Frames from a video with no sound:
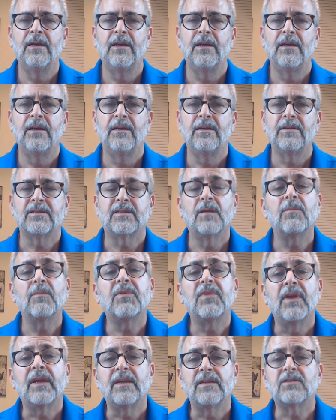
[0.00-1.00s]
Some
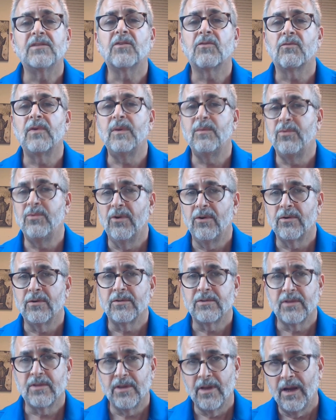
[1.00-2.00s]
think it's 3
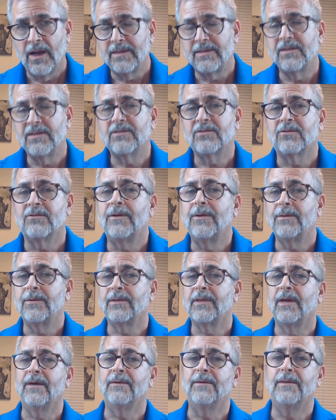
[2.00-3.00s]
brokers. I disagree with
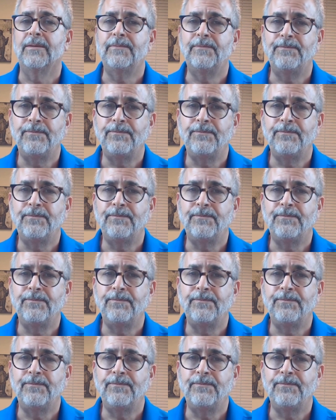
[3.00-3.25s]
that one.